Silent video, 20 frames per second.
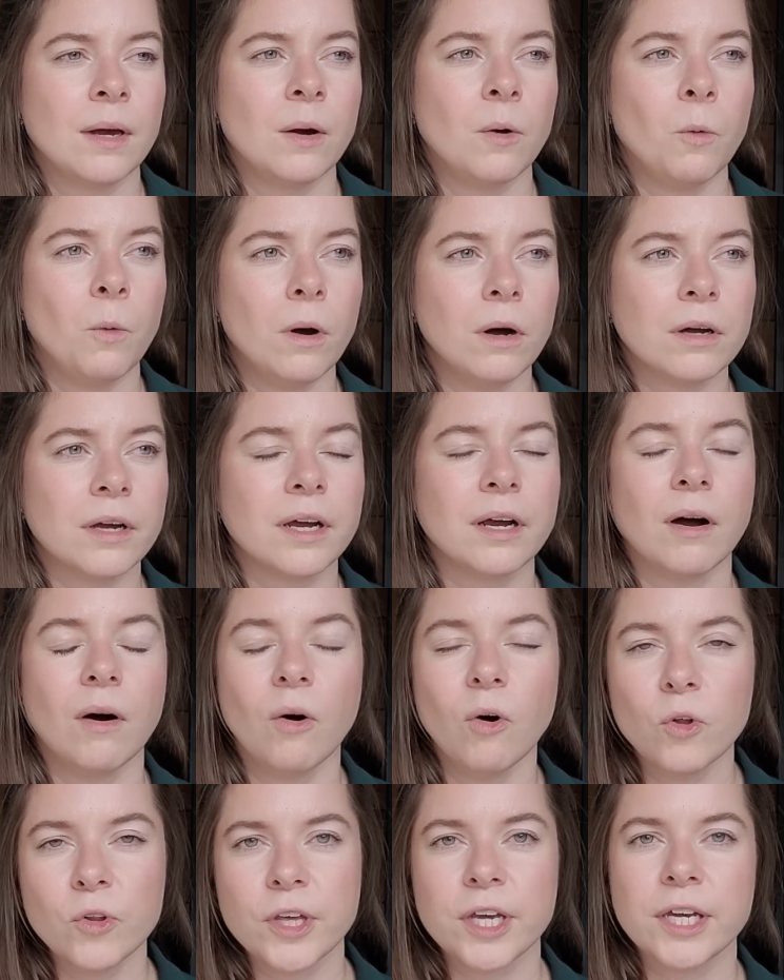walking
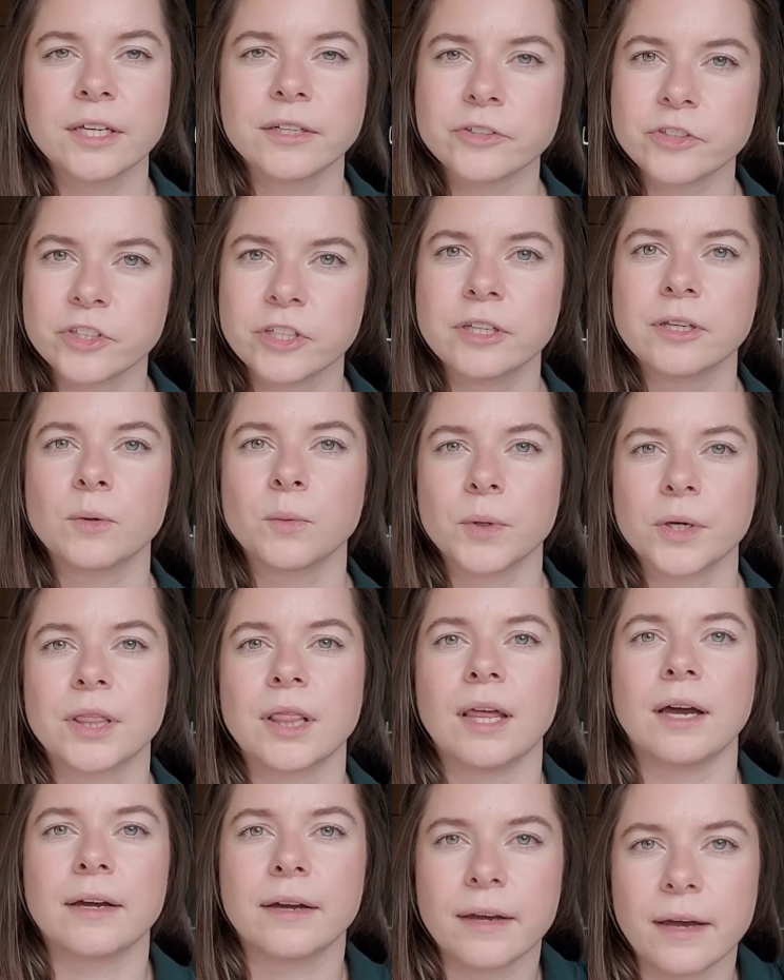all day in a city with
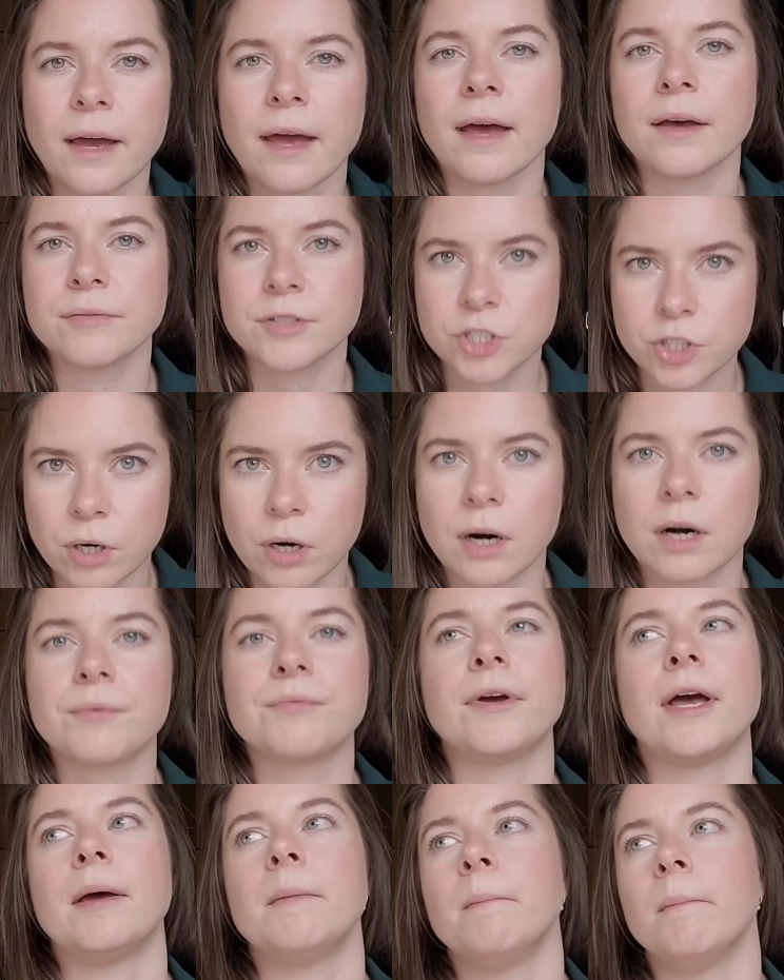like a heavy
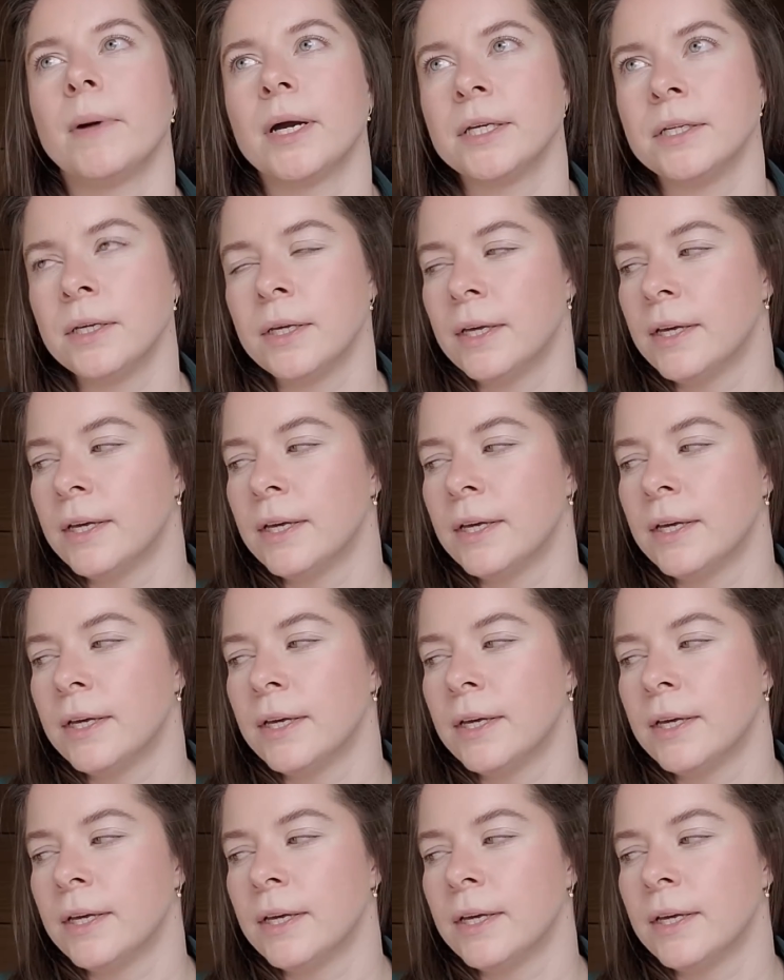scarf and my